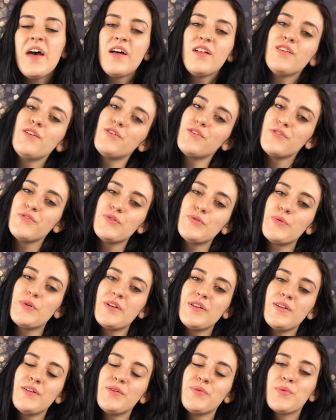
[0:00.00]
Hello
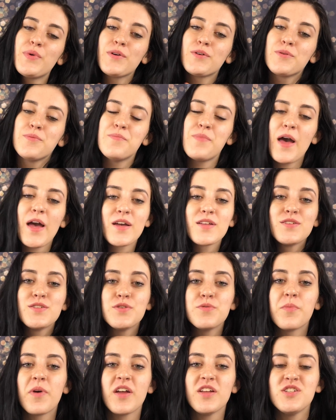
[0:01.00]
everyone and welcome back
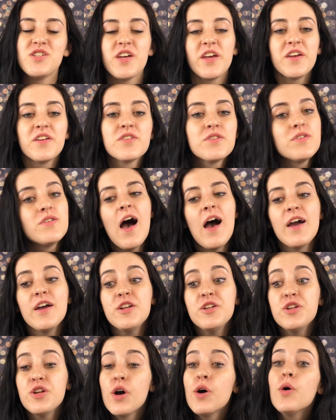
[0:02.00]
to my channel. I
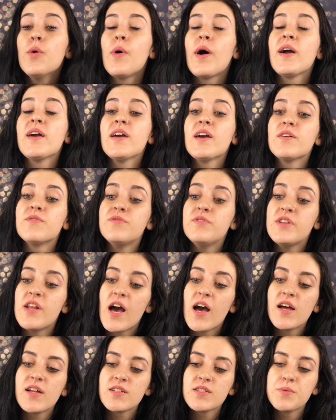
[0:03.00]
know I have
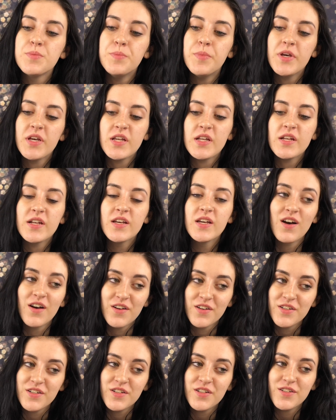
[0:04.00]
not been
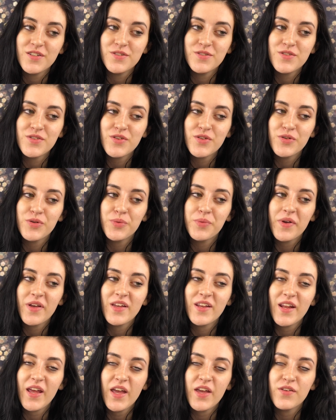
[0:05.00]
on YouTube
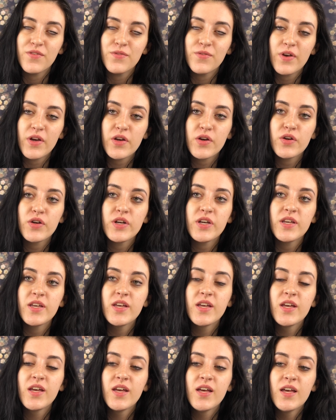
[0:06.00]
in a very
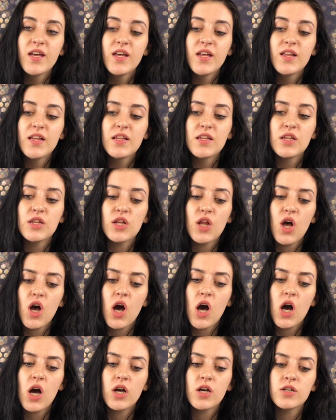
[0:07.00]

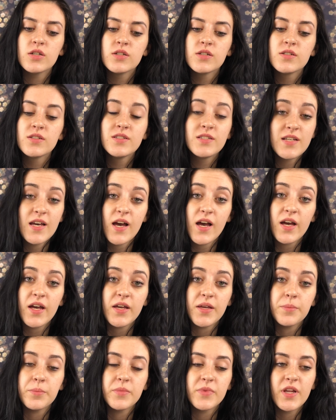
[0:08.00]
long
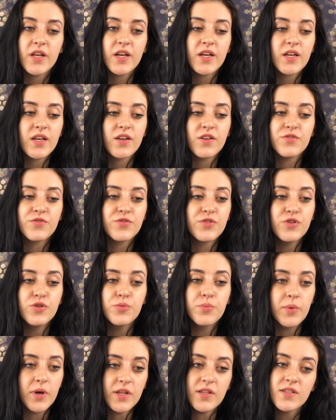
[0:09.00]
time, like a few
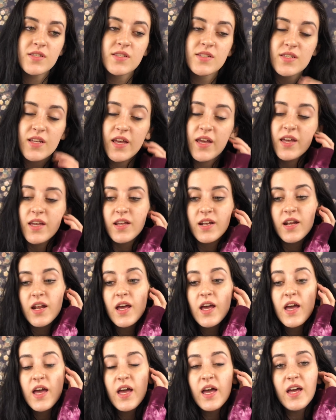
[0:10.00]
months, and
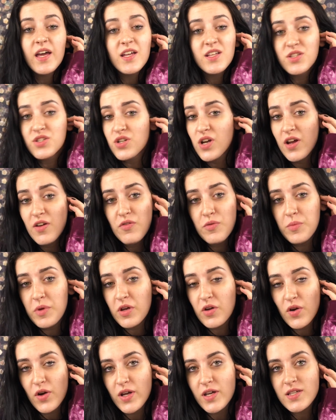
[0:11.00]
it's driving
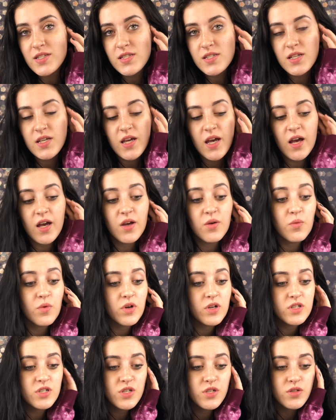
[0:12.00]
me crazy. I
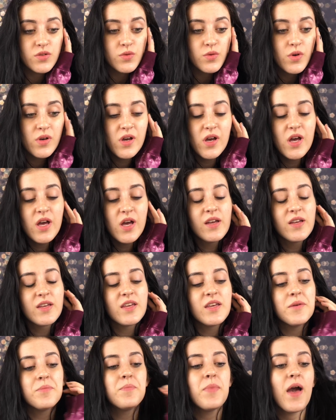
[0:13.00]
want to
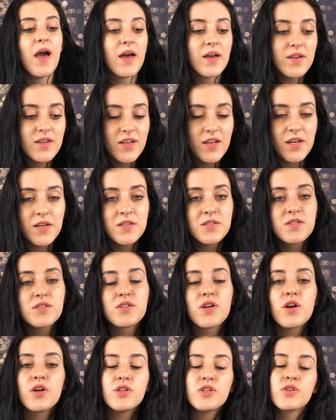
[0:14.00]
get back and
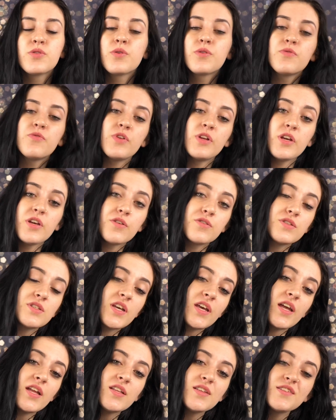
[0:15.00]
start doing videos
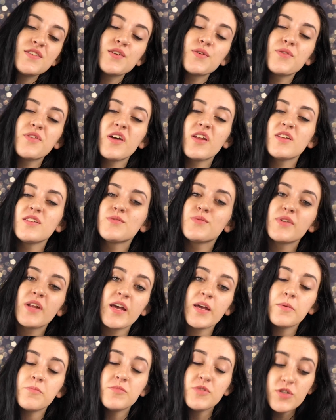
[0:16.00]
again, so that is what
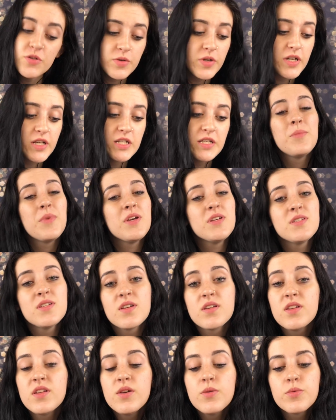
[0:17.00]
I am doing.
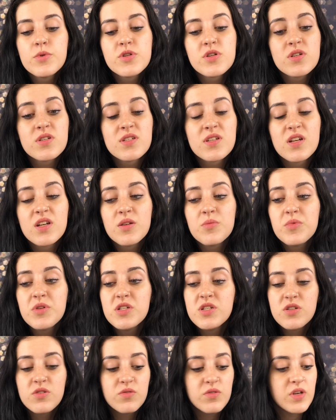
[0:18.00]
Basically, we're just going to be
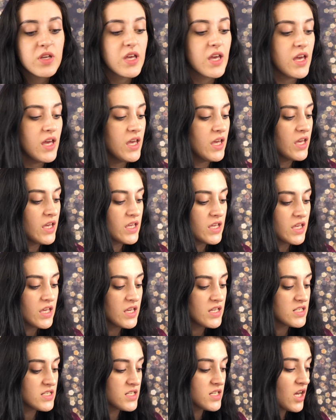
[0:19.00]
doing a
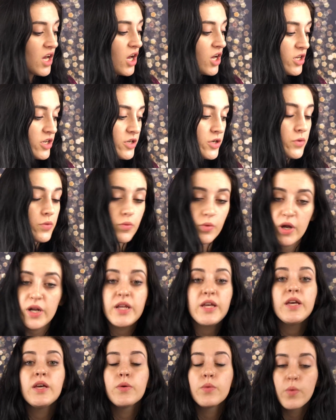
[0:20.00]
get on
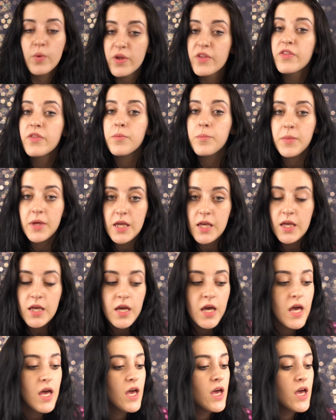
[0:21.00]
ready with me.